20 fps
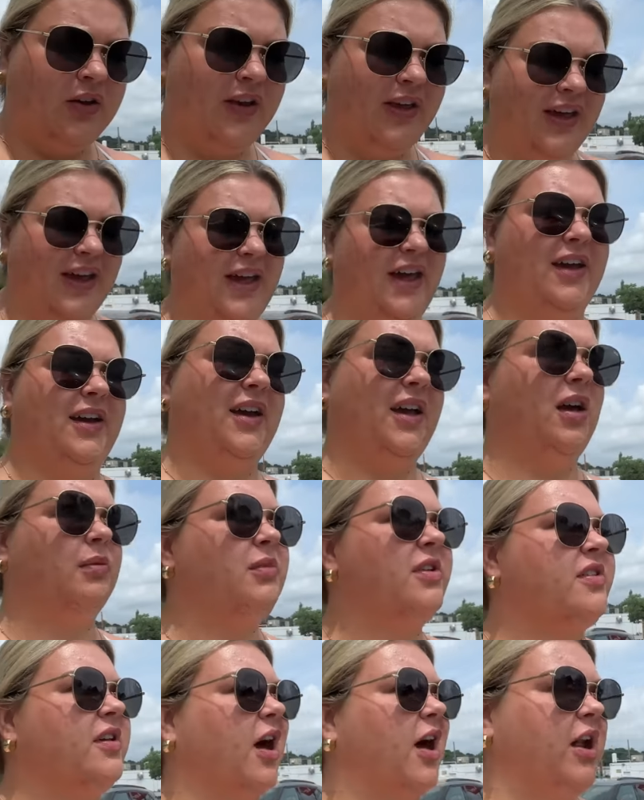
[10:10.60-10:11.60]
Okay,
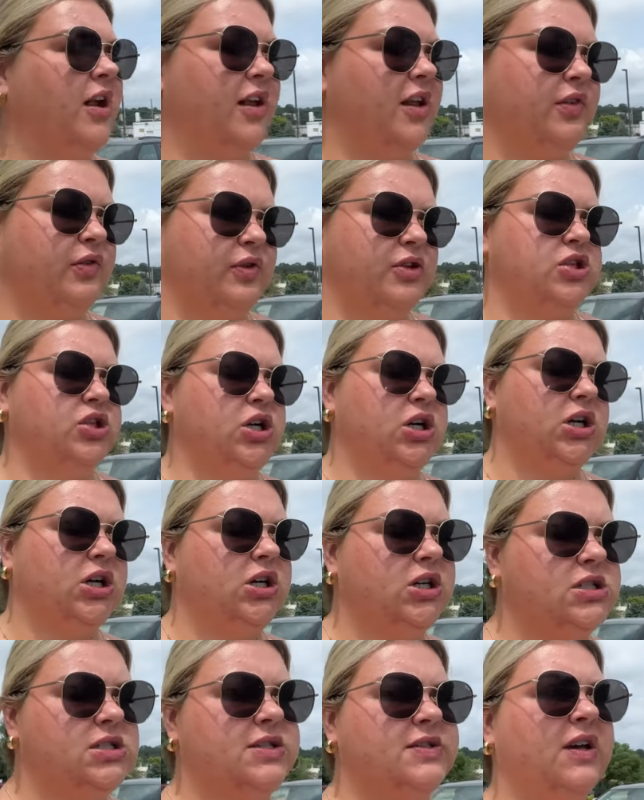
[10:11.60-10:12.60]
Amazon is
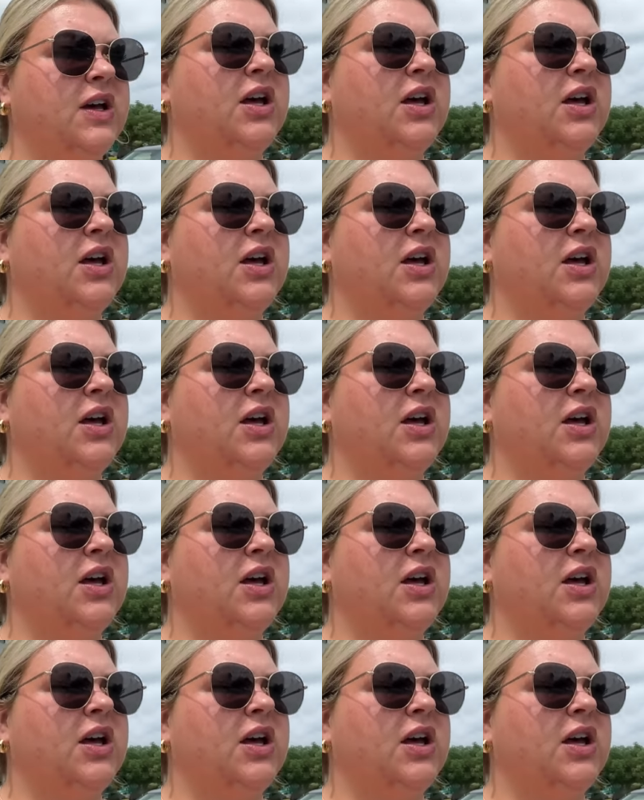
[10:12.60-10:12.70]
returned.